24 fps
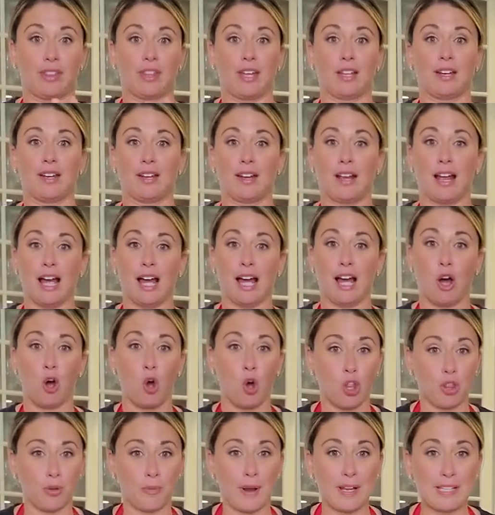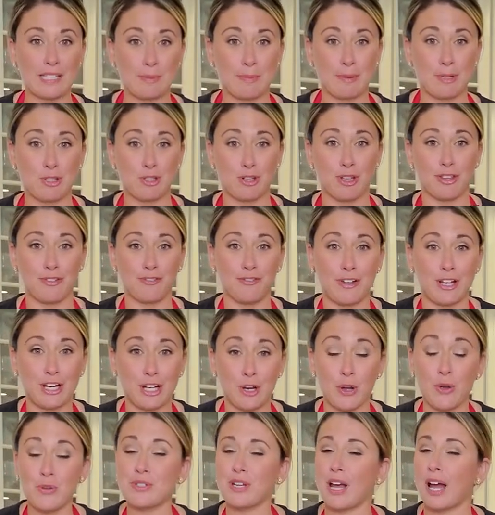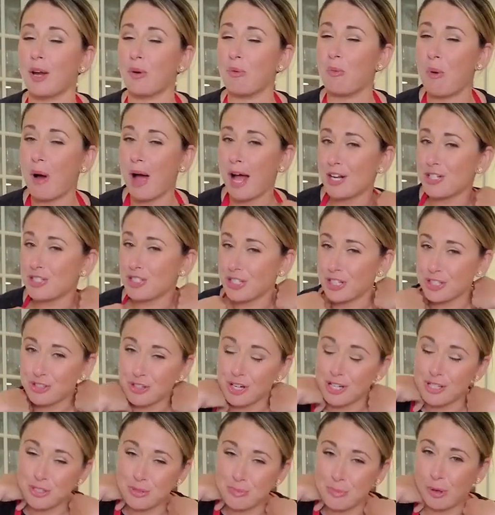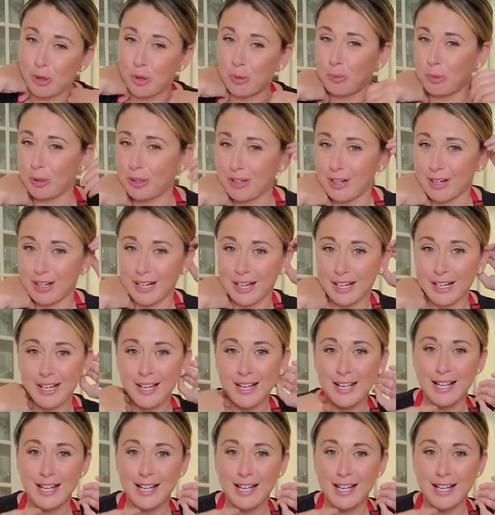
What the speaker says: And all the recipes, all the videos I watched, I tried to do my homework on it,